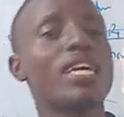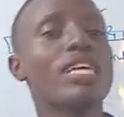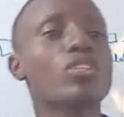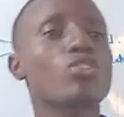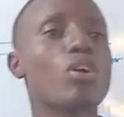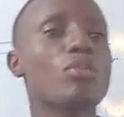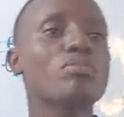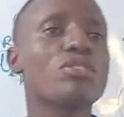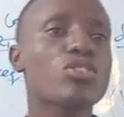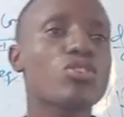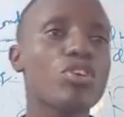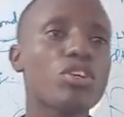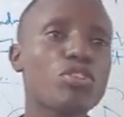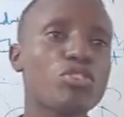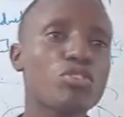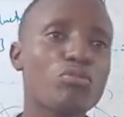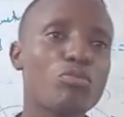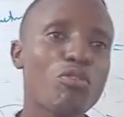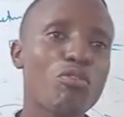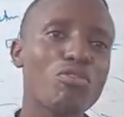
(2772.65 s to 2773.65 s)
So I'm just going to
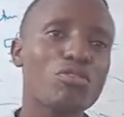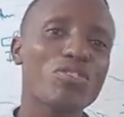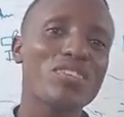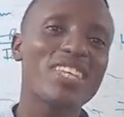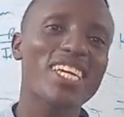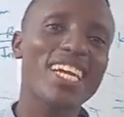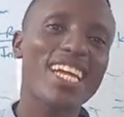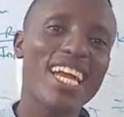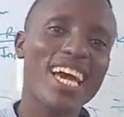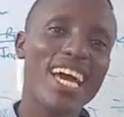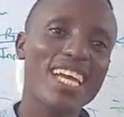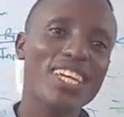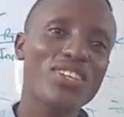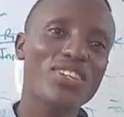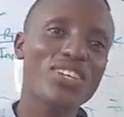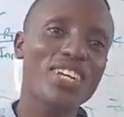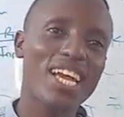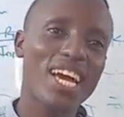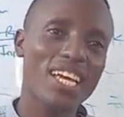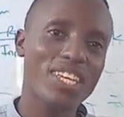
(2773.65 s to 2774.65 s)
move to the radial
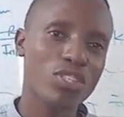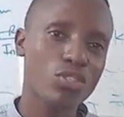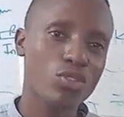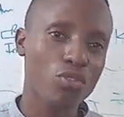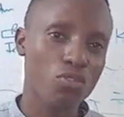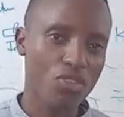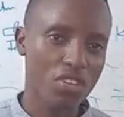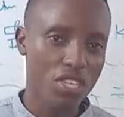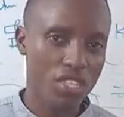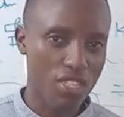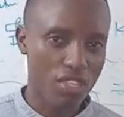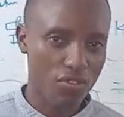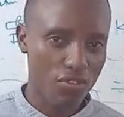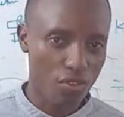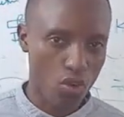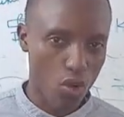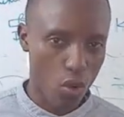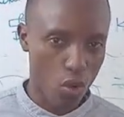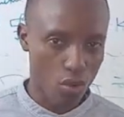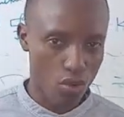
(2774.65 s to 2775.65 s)
lines of heat
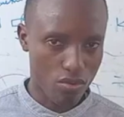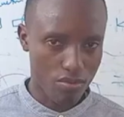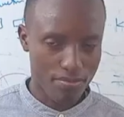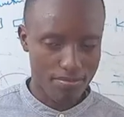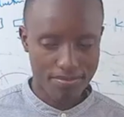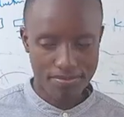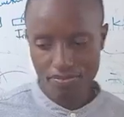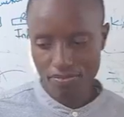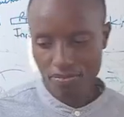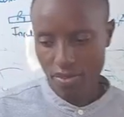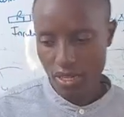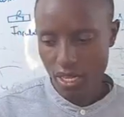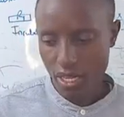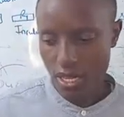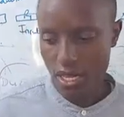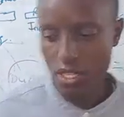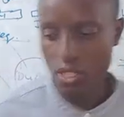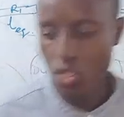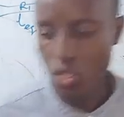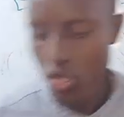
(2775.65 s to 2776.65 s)
flow.
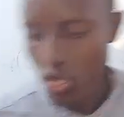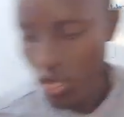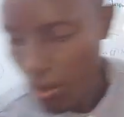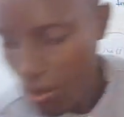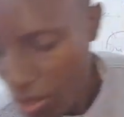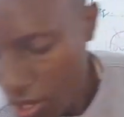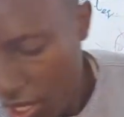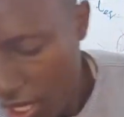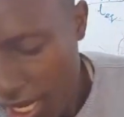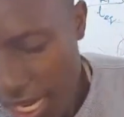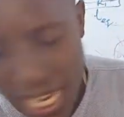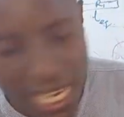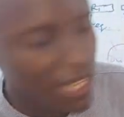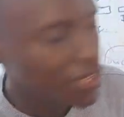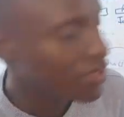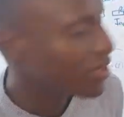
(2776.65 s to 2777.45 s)
Let's talk about the radial